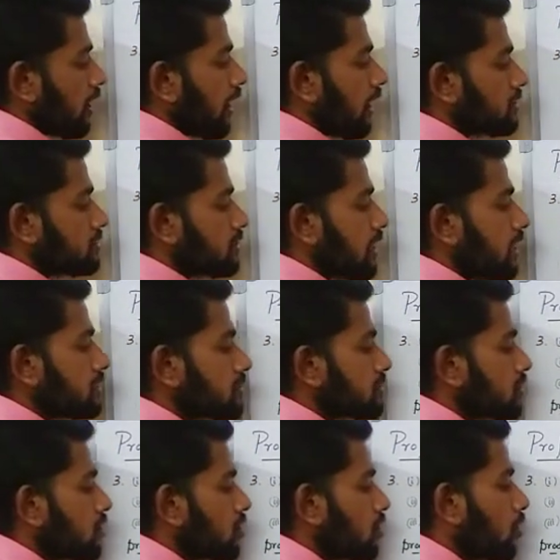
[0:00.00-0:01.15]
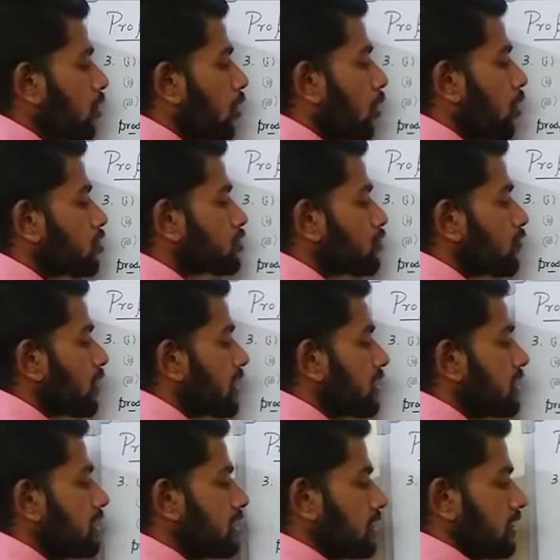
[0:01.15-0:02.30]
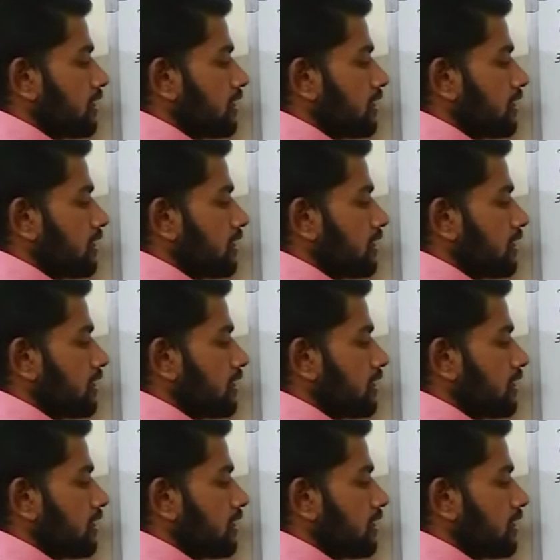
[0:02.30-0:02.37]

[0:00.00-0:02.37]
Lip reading: x as cos y,